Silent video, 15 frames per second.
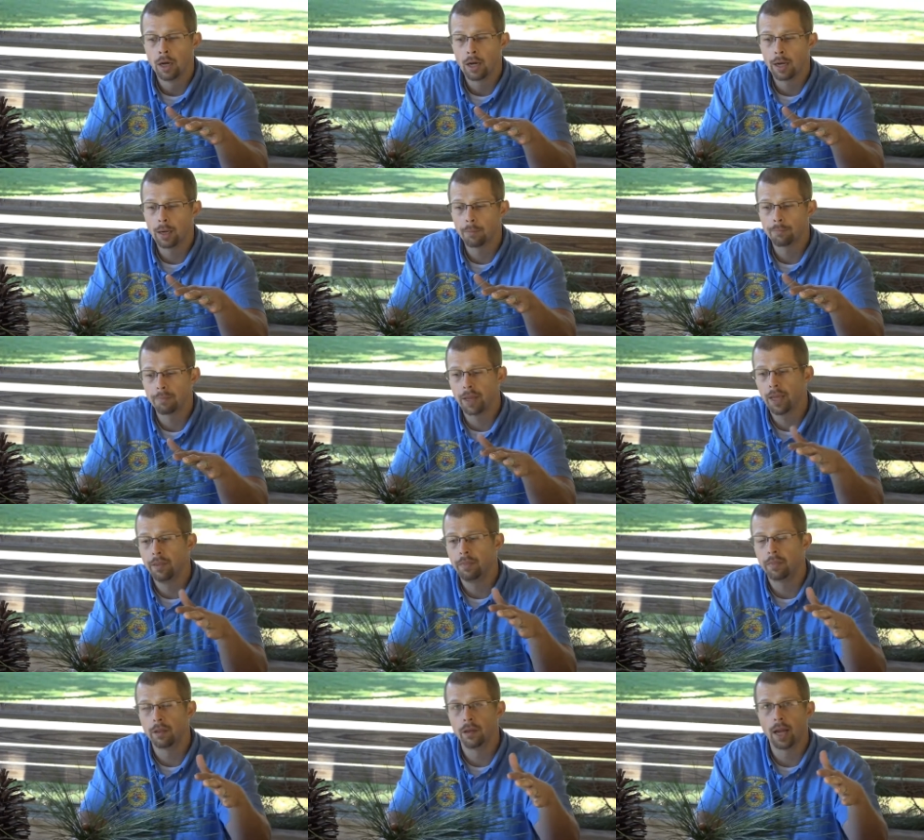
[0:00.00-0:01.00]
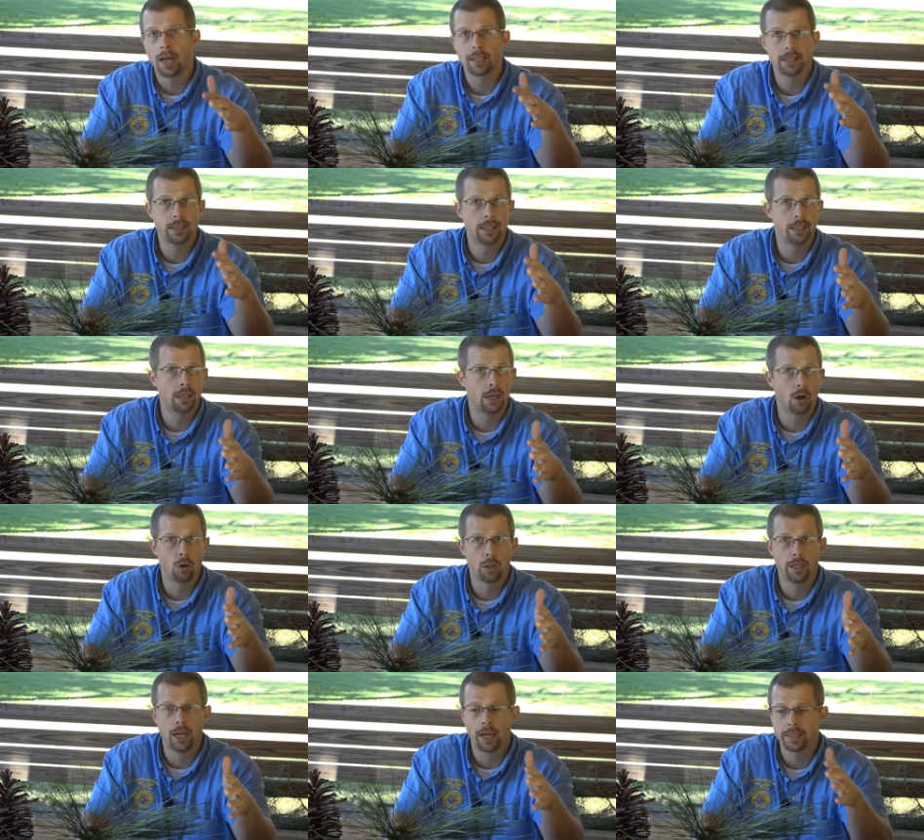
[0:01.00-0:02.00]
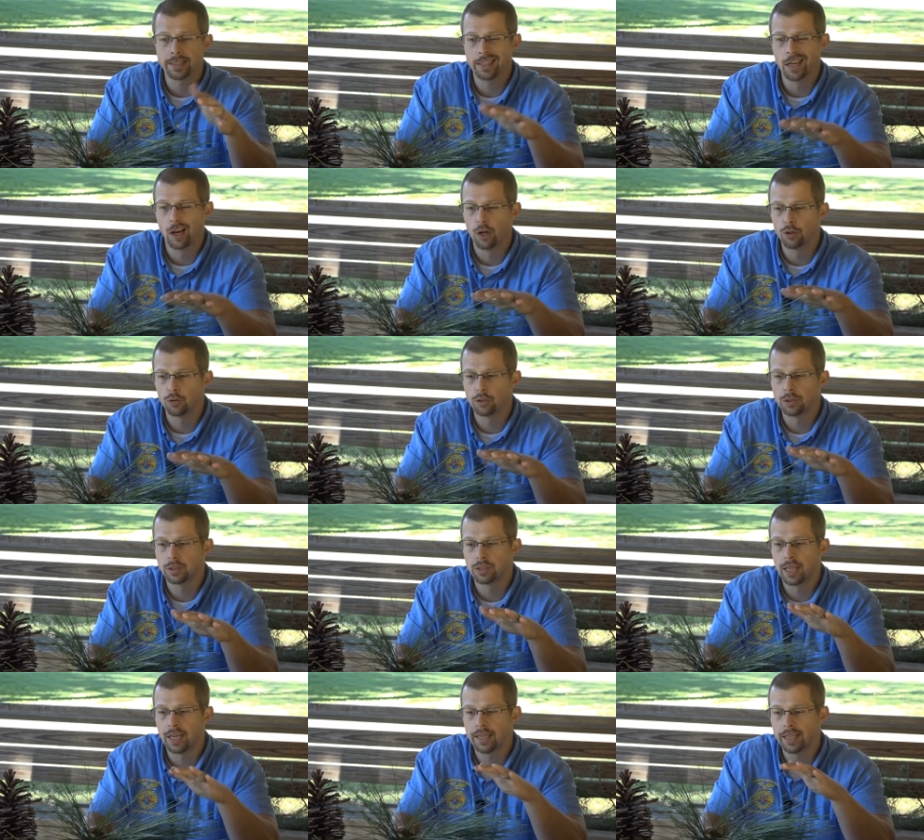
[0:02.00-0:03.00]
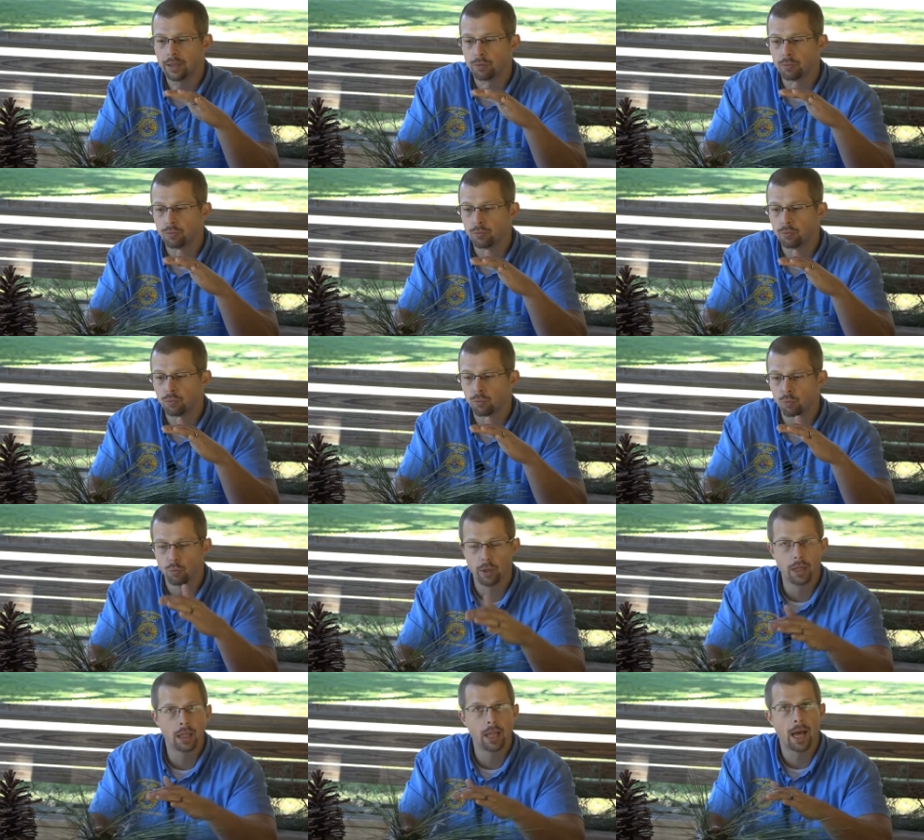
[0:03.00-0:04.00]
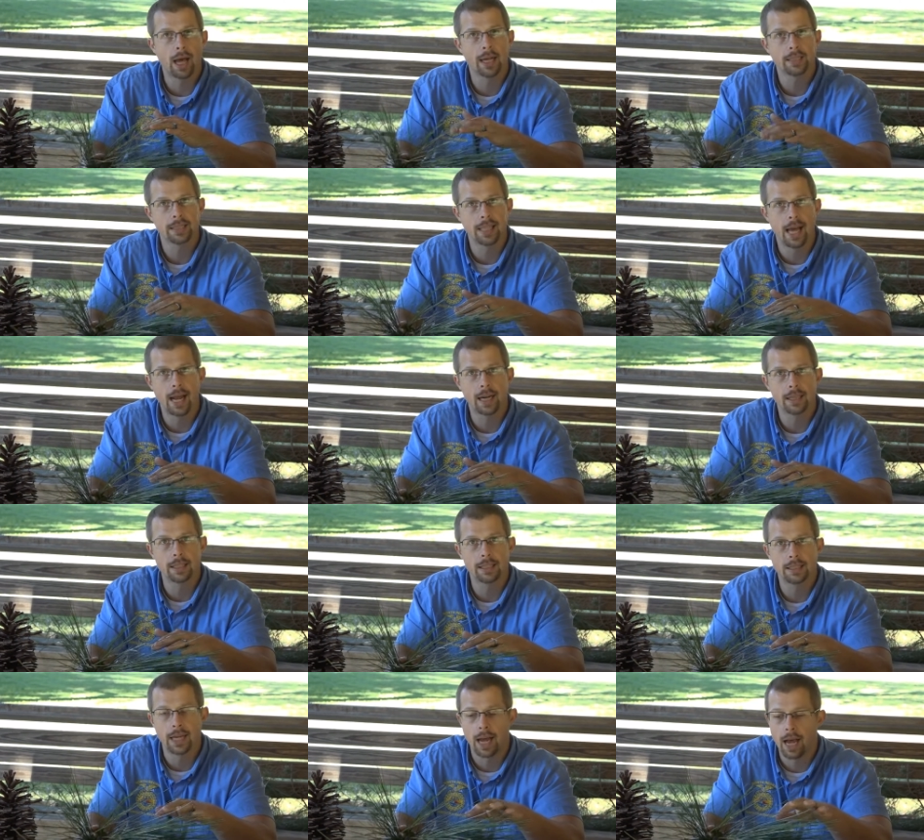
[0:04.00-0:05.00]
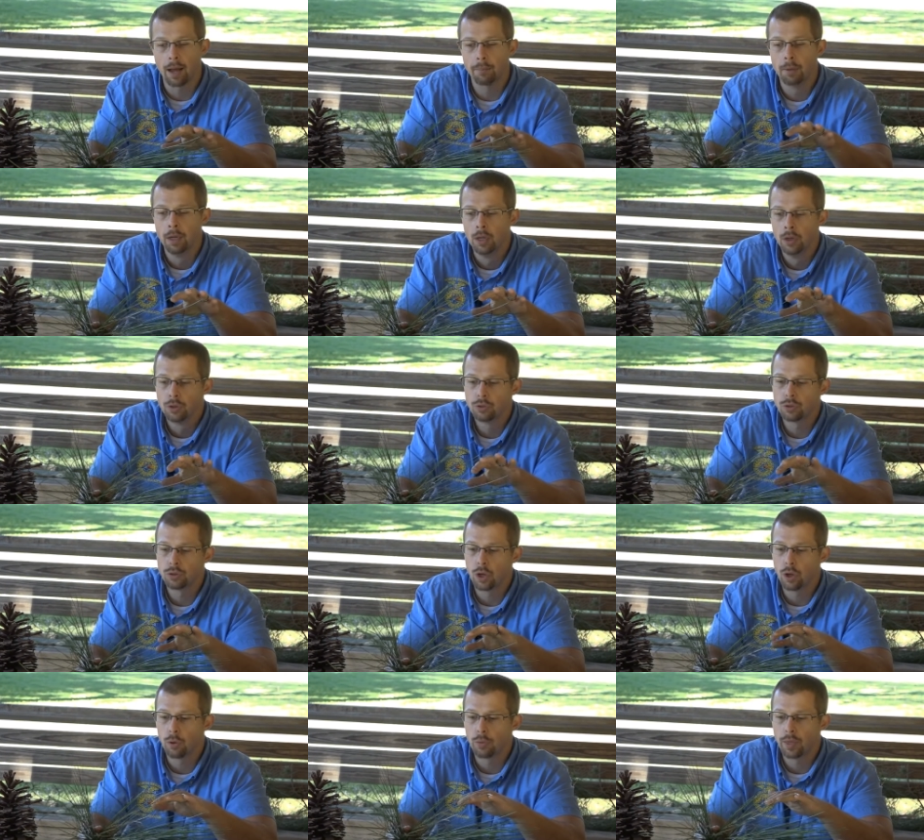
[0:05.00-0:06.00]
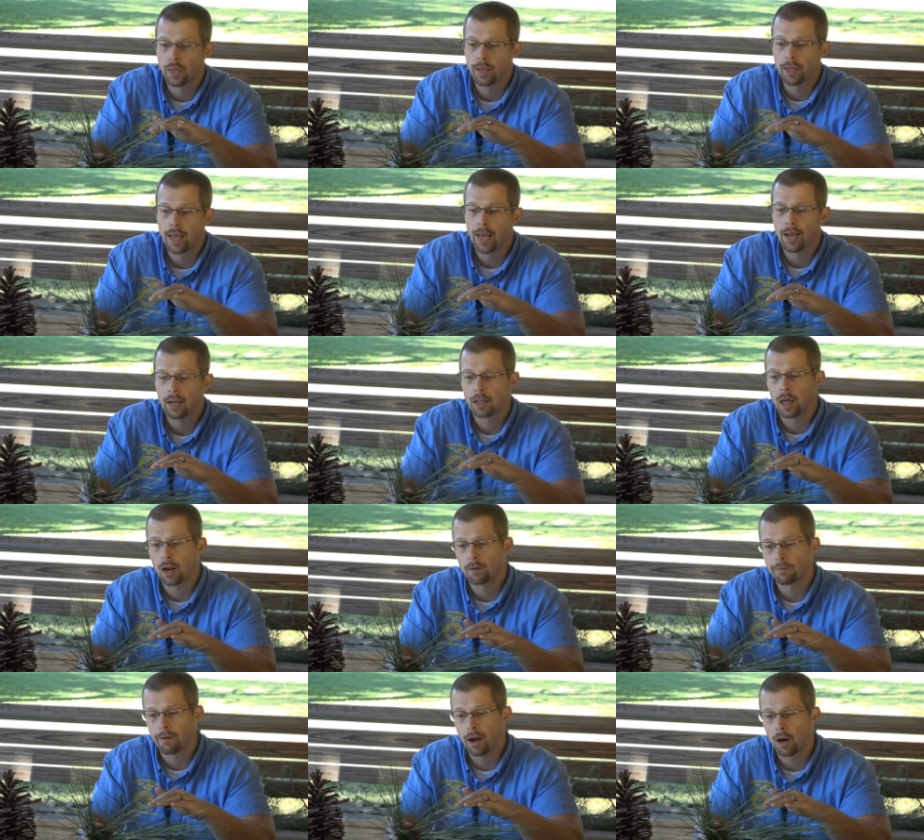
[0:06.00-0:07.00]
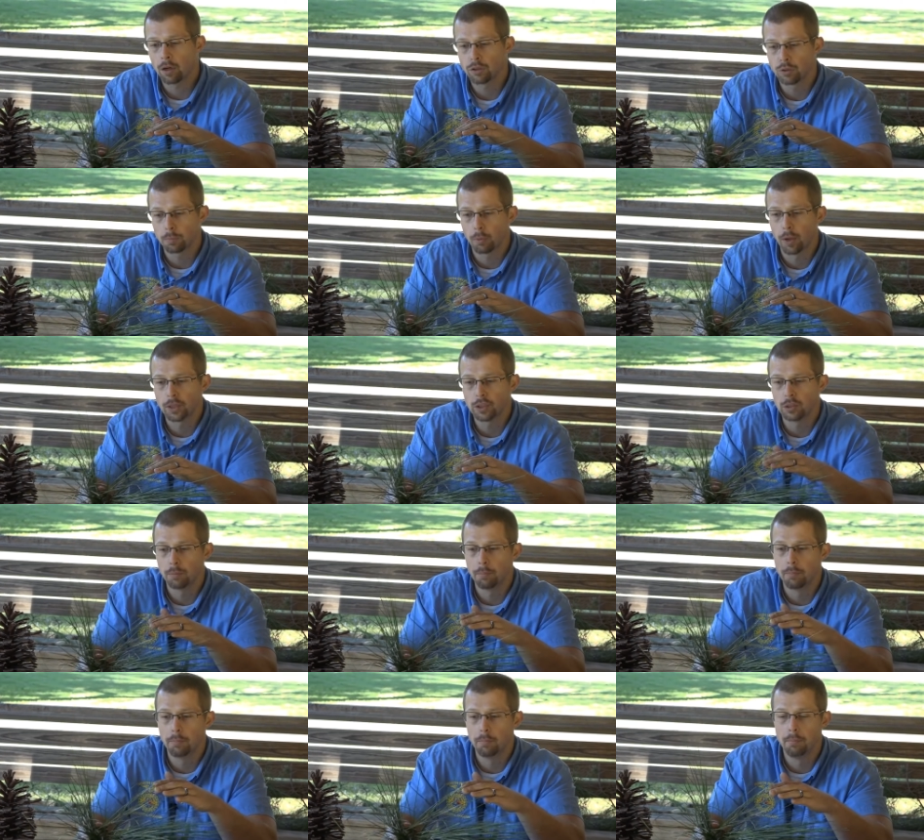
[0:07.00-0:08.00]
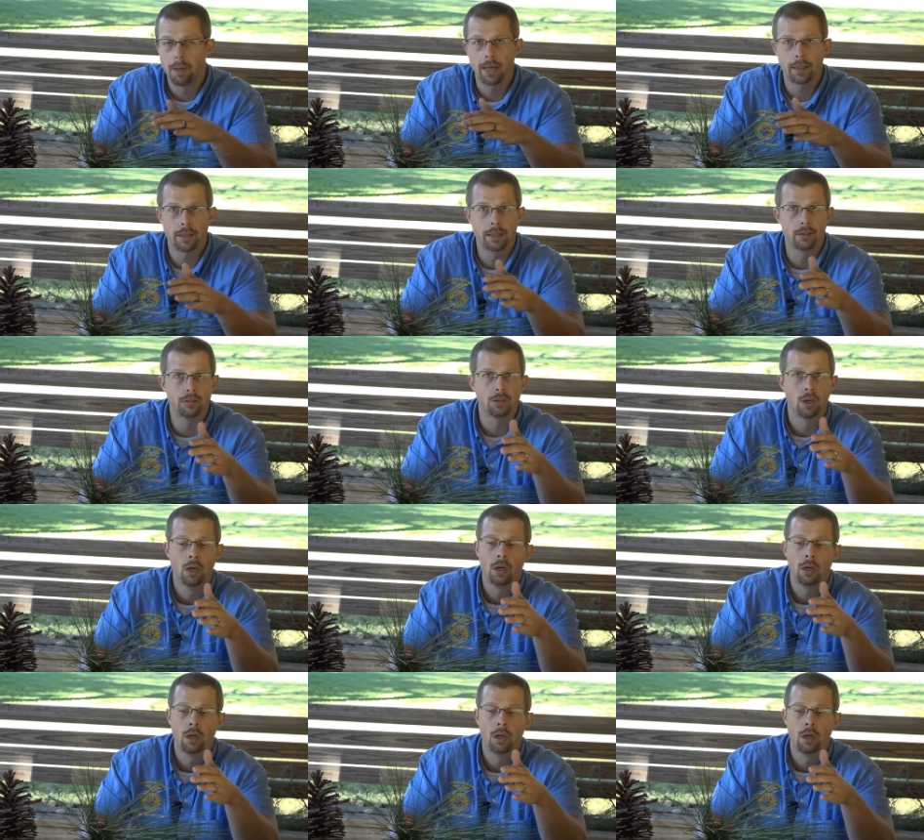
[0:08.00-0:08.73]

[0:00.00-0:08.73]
Um, in the 19, early 1900s, they didn't realize that at the time, so they had a lot of fire suppression methods